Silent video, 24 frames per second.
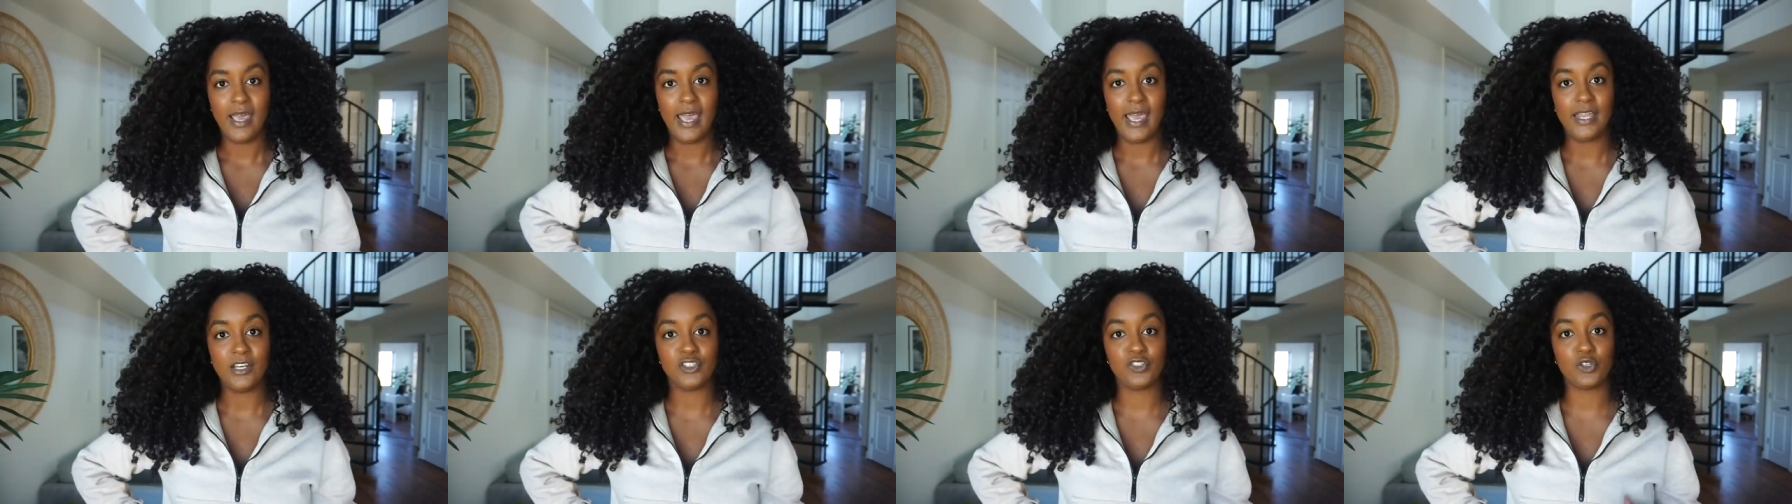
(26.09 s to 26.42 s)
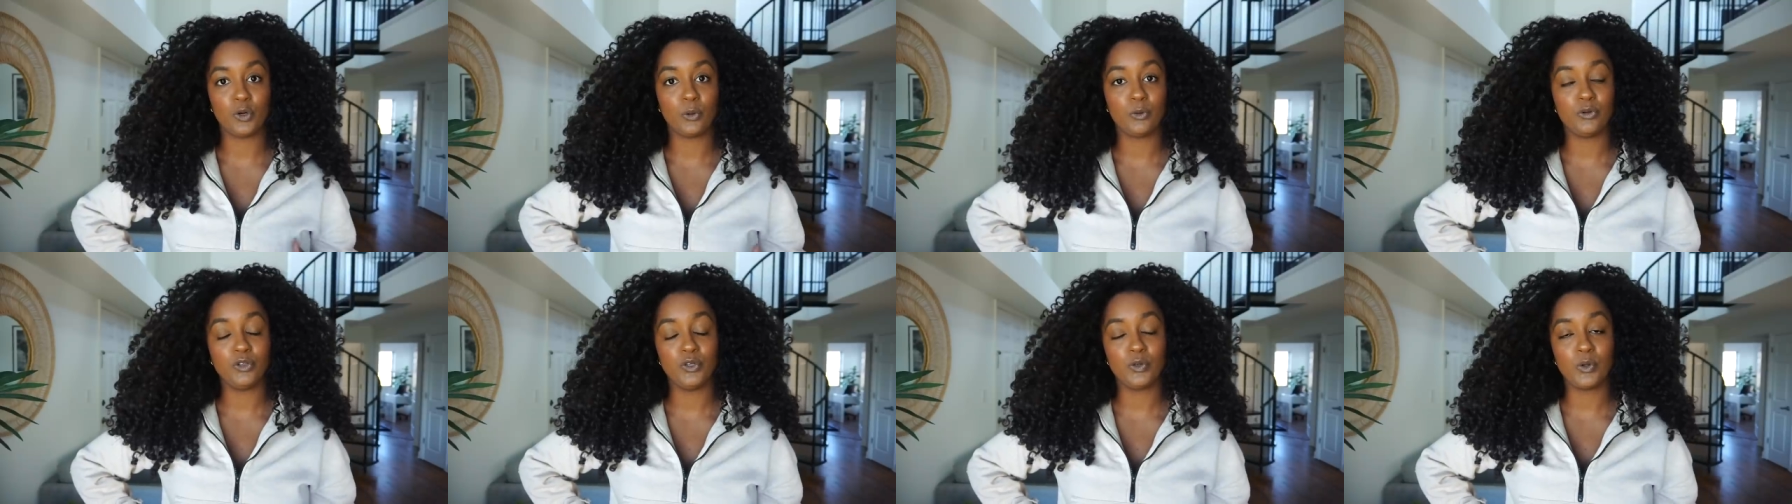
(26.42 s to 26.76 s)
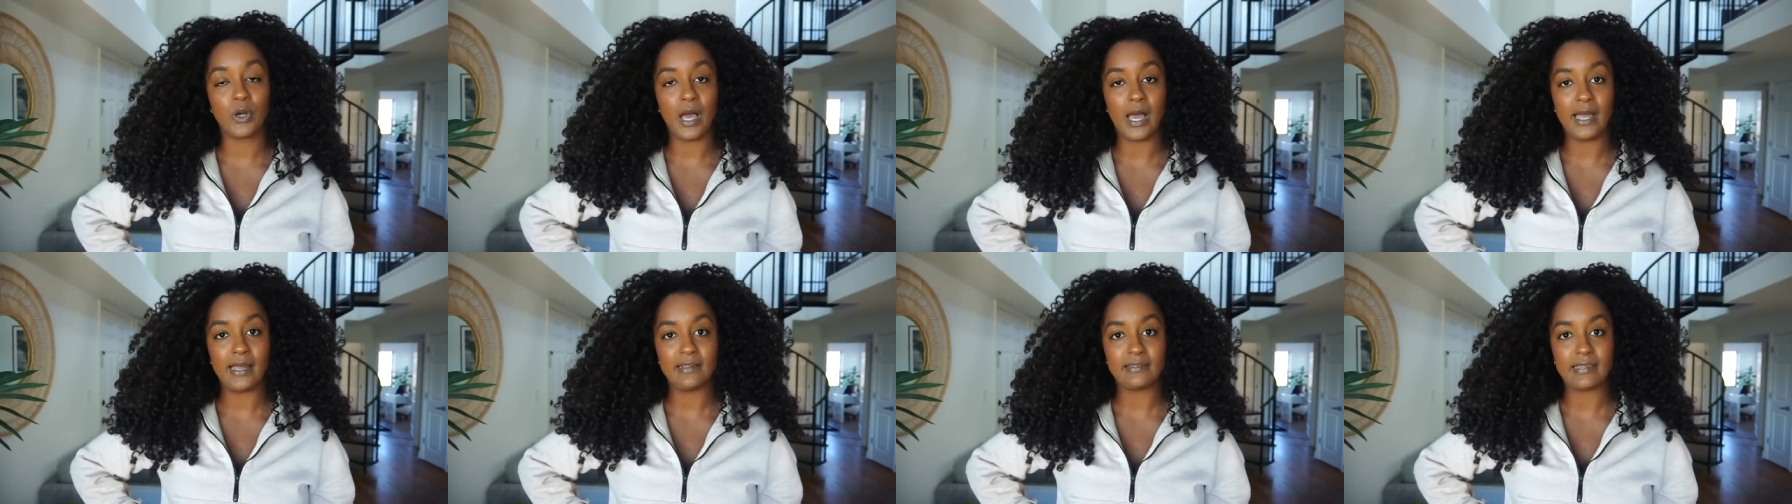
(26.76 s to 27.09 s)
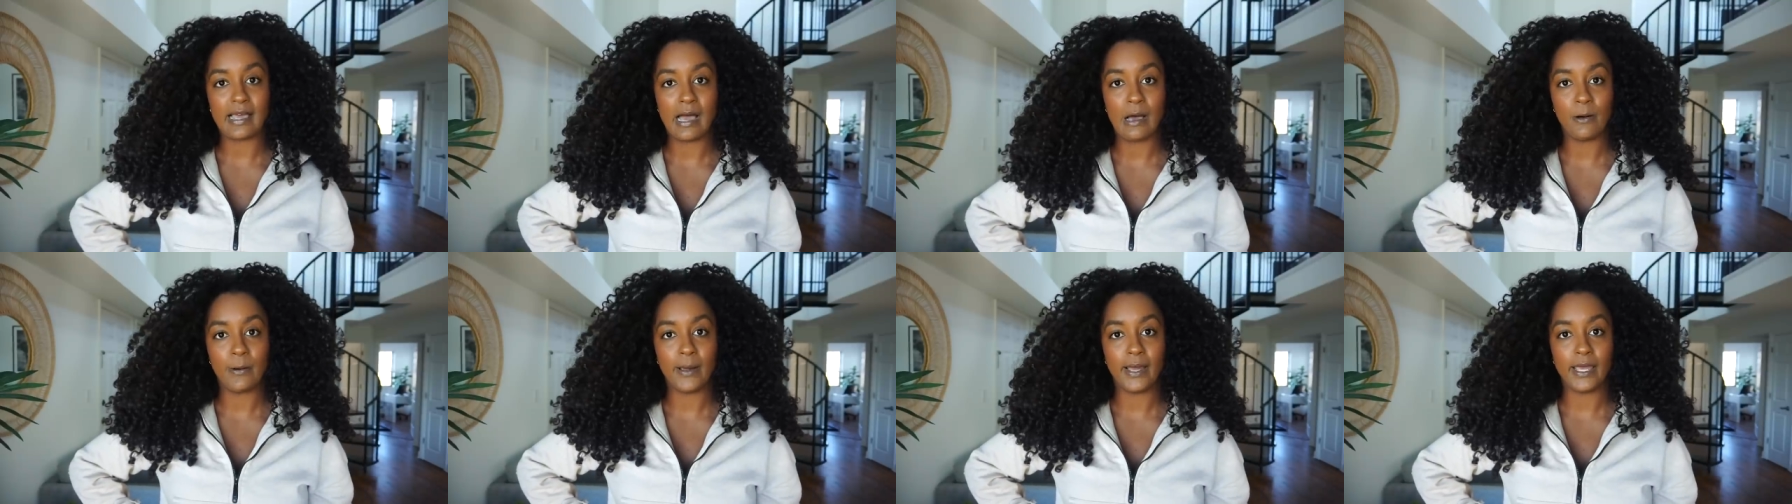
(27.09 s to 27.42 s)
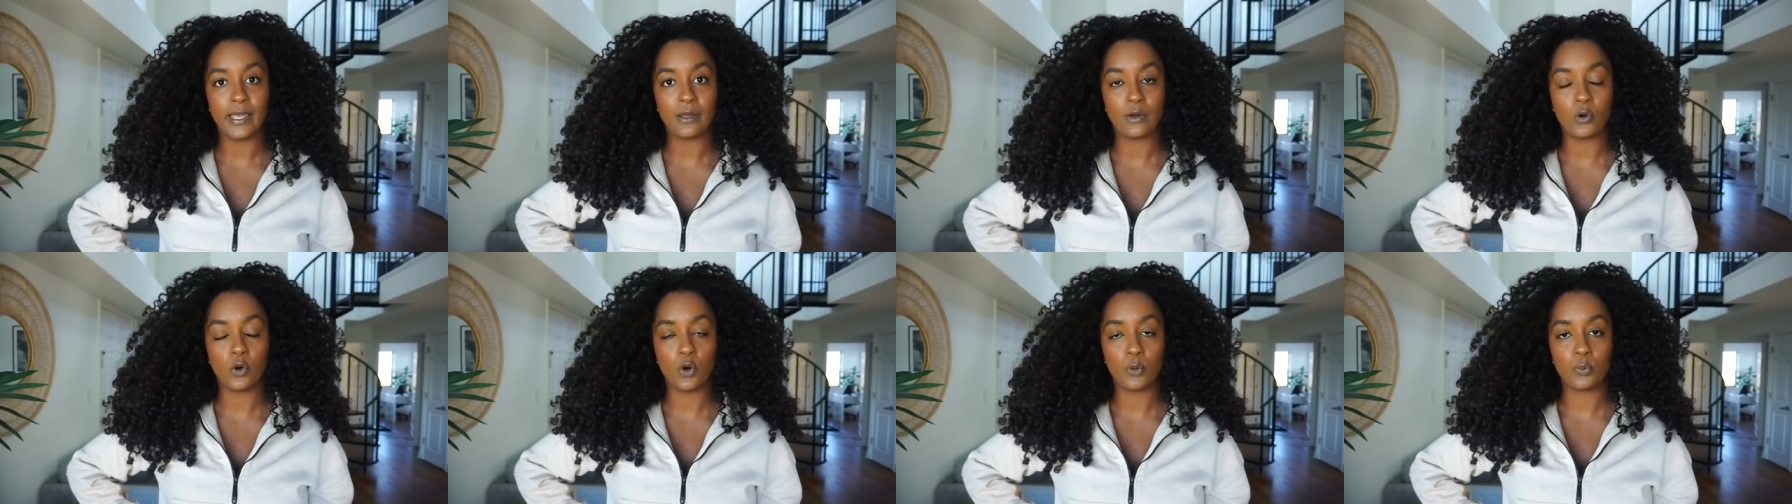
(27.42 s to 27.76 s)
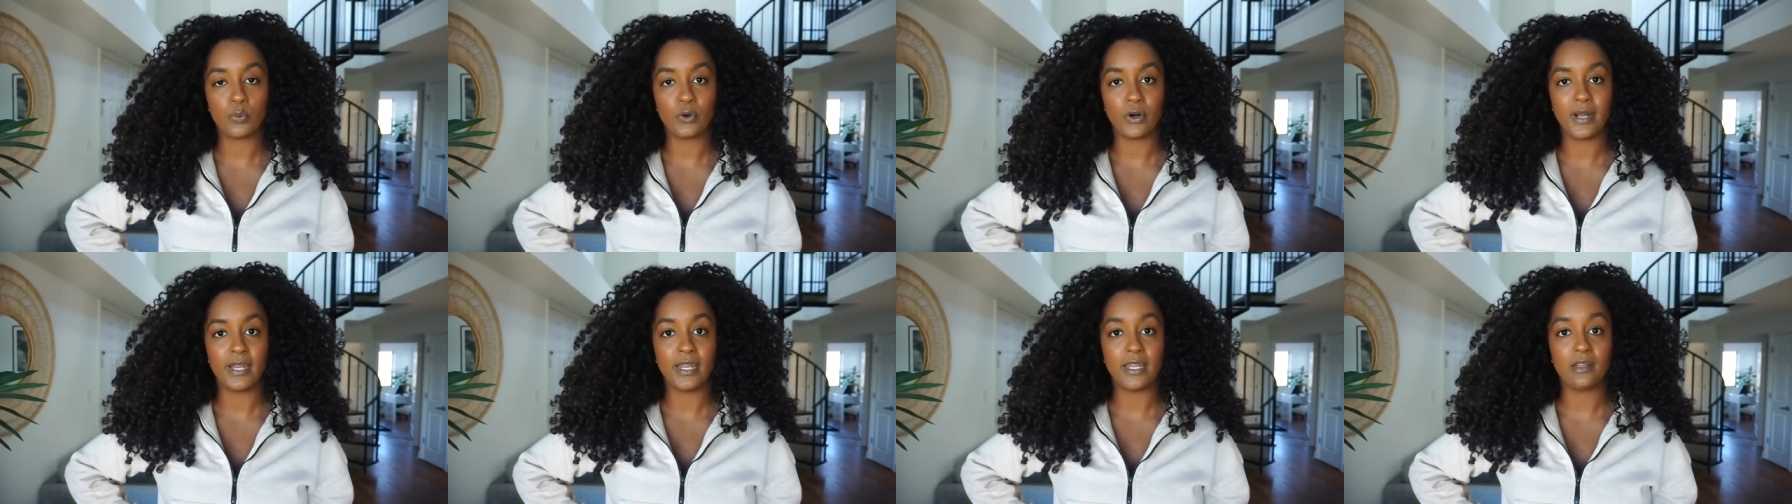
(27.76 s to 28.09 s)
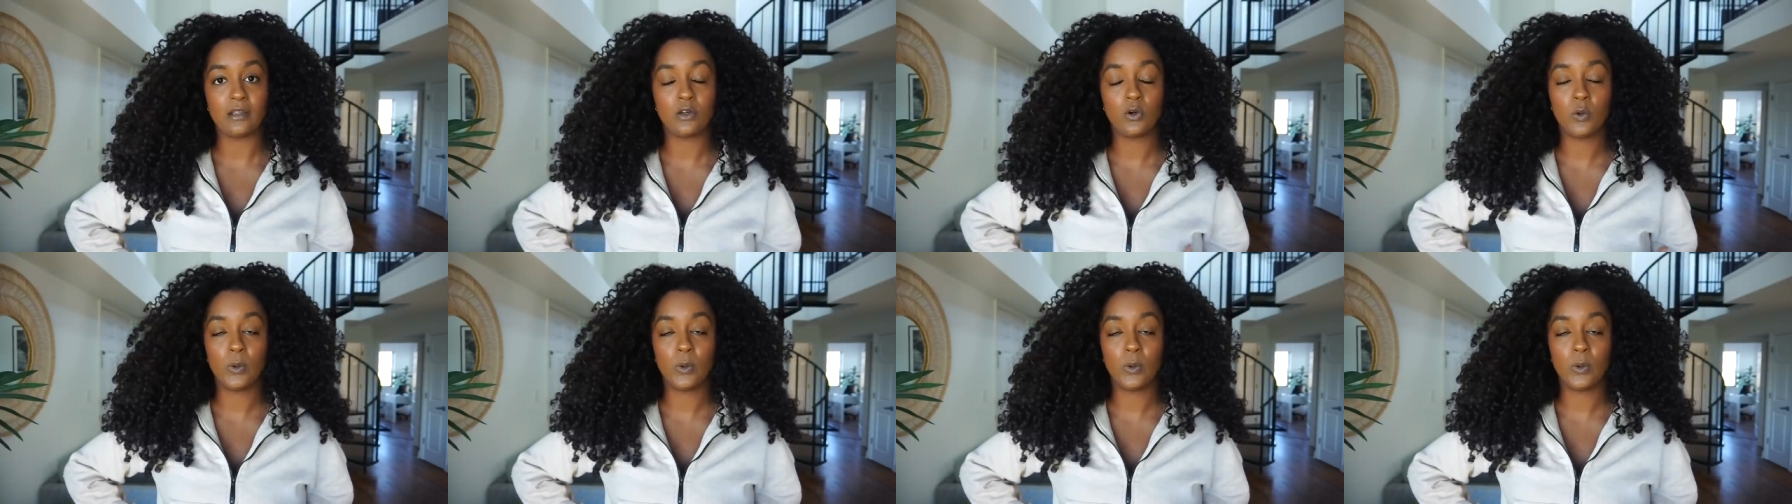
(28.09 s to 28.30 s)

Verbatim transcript: and showing you guys how I incorporate